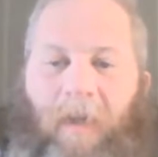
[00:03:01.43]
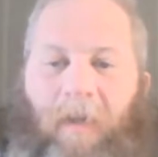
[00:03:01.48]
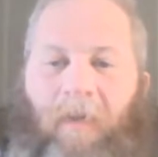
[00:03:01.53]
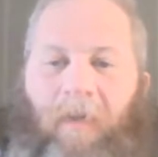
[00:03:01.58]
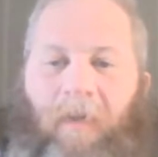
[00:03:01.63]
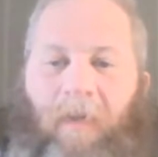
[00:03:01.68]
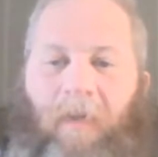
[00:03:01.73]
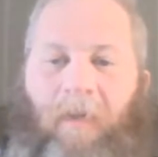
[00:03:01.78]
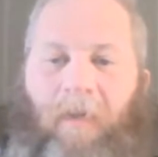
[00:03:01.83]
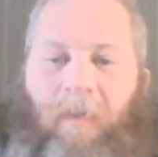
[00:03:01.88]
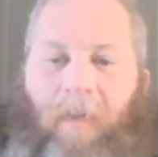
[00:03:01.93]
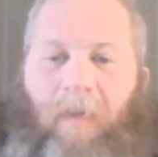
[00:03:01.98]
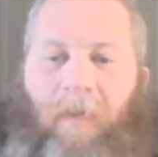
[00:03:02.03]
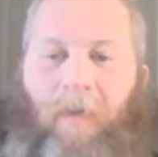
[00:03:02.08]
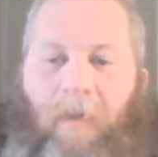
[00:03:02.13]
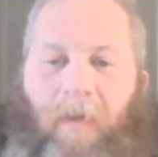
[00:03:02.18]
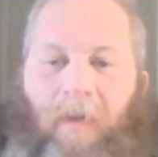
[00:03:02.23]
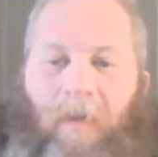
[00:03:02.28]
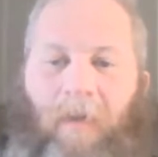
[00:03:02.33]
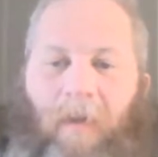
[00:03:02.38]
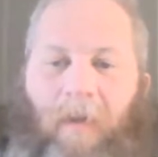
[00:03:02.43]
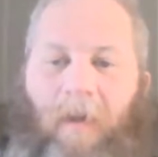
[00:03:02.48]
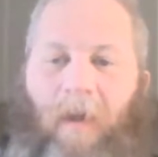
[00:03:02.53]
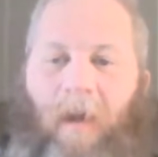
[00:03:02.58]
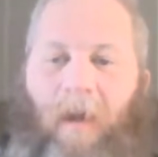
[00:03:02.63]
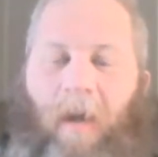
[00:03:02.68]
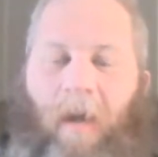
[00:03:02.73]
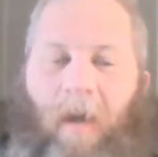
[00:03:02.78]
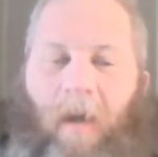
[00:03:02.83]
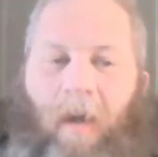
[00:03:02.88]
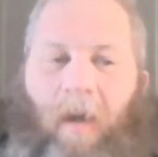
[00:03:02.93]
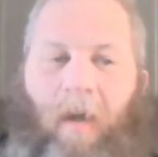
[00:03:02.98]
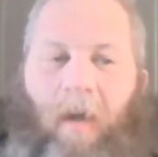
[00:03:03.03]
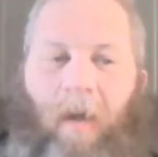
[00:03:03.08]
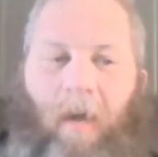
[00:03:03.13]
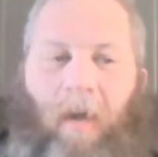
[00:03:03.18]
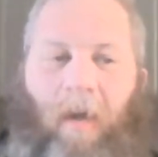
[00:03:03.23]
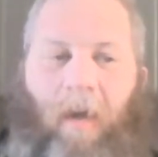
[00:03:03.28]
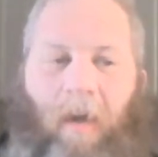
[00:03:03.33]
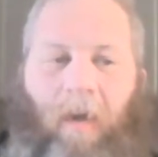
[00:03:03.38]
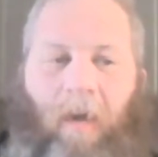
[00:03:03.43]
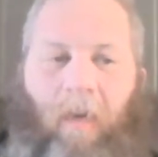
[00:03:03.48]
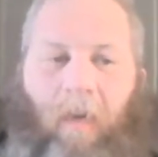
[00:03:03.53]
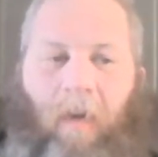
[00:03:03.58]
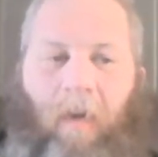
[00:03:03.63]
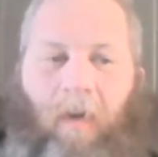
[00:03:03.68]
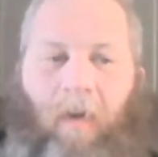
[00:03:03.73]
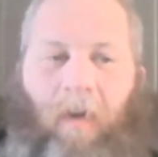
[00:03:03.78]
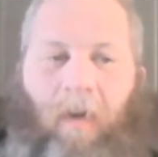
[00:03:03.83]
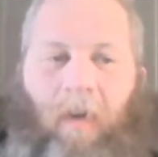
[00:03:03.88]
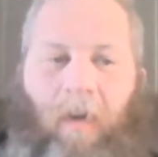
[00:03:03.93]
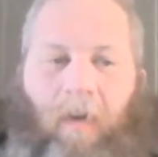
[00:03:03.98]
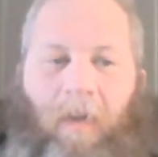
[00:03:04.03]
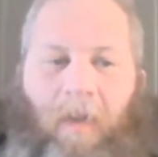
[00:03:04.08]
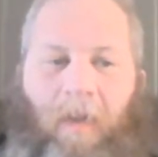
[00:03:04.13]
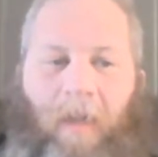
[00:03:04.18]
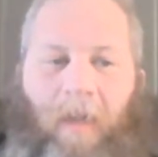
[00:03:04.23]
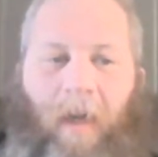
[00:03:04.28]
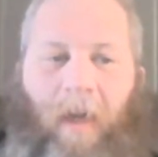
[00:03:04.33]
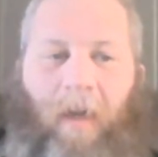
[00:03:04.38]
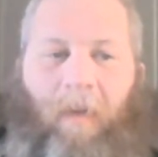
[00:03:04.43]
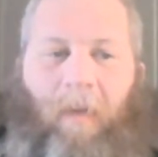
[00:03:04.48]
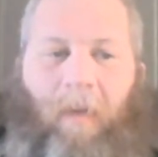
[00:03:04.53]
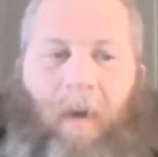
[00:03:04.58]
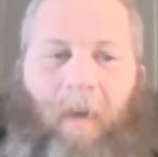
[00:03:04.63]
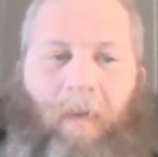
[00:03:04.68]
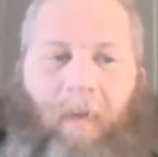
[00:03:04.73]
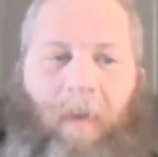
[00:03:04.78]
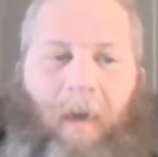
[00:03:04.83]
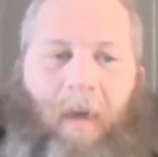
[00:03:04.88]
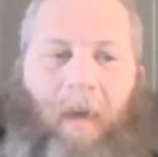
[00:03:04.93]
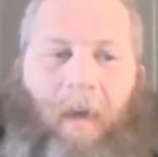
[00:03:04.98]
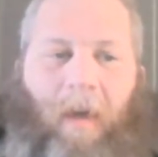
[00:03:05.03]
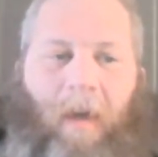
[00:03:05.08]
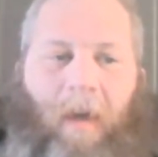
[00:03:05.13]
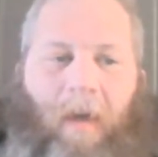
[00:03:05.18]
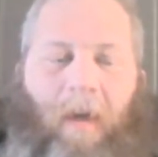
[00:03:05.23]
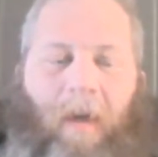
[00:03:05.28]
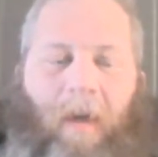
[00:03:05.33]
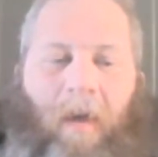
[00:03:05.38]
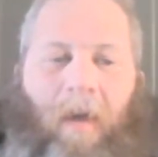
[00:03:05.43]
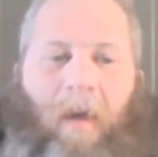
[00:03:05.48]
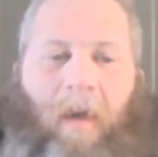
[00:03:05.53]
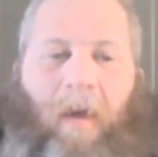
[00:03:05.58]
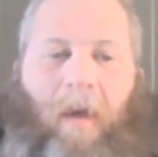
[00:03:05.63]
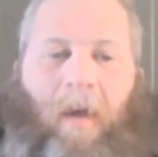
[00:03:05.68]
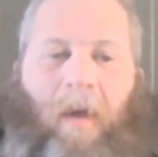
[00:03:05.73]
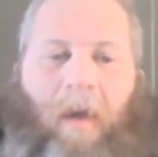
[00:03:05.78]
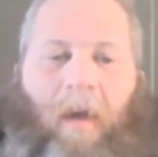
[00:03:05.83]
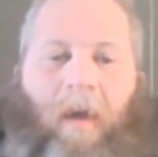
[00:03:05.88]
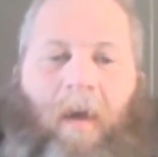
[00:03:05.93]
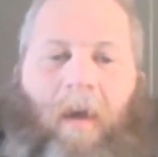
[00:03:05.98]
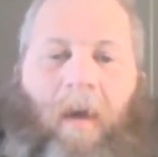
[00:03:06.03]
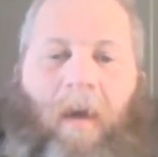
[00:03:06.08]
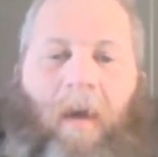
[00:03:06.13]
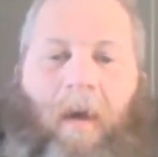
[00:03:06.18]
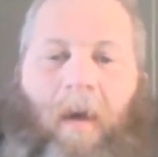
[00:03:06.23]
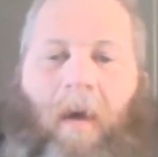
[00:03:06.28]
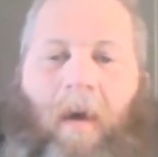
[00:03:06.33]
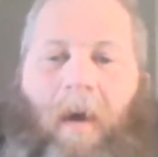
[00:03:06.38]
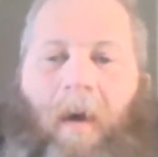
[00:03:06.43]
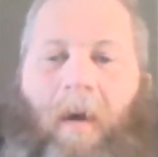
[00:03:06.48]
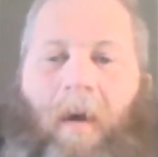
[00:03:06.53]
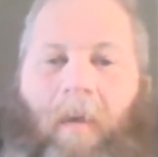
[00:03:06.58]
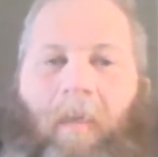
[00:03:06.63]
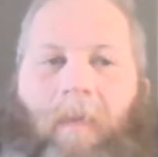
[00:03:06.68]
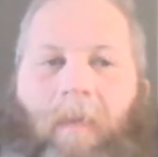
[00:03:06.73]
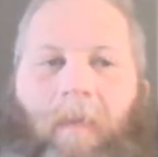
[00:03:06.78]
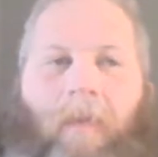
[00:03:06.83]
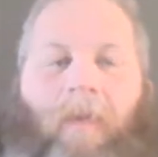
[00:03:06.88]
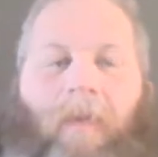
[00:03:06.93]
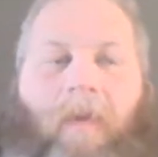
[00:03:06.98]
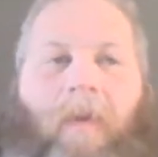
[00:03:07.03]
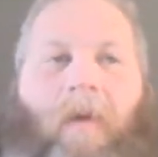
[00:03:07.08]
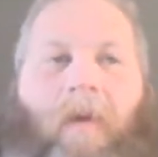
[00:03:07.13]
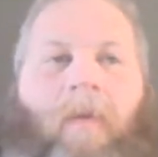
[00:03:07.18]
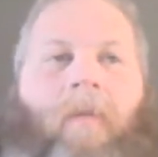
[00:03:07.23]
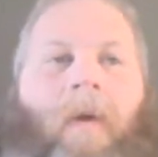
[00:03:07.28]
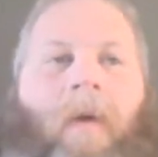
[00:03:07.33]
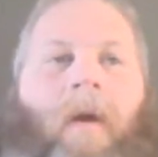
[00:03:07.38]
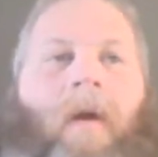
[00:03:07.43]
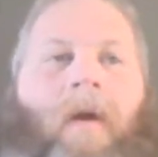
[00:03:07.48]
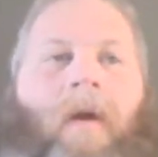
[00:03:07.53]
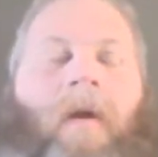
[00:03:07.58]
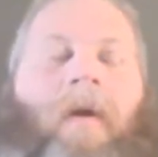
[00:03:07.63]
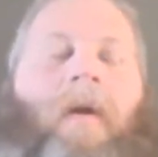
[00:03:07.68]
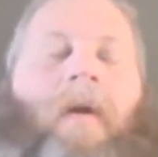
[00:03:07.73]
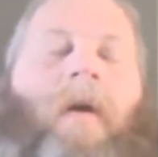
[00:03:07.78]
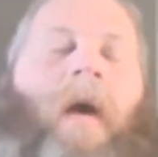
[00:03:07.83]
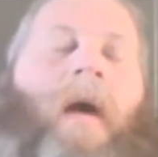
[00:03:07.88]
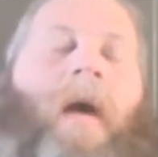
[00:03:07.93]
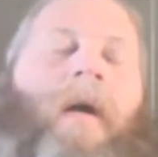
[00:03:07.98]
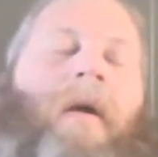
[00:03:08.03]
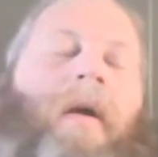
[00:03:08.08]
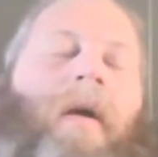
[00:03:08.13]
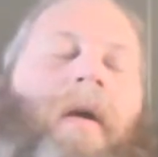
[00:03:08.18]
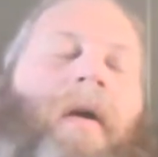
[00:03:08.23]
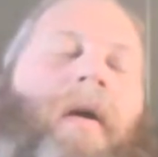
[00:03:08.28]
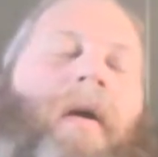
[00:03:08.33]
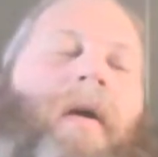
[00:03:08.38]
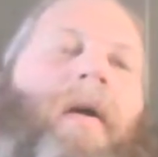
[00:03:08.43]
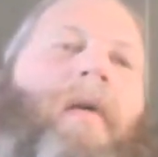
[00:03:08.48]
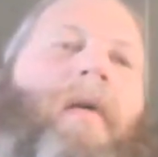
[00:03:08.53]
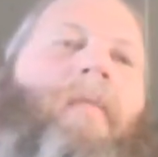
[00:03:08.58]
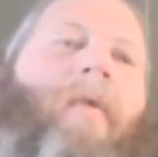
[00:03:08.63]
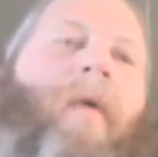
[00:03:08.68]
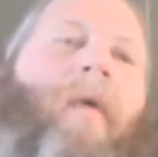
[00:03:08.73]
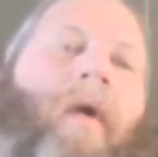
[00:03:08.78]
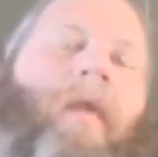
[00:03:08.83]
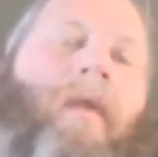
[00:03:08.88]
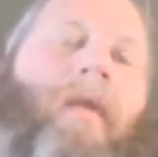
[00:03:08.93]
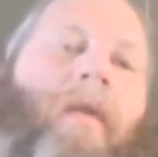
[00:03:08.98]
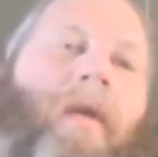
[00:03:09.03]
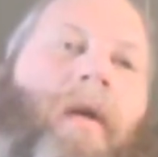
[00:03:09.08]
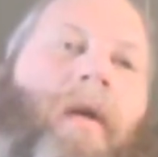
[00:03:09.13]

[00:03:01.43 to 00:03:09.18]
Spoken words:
seen the first person, wondering who the second might be. If you don't mind, hey, come on.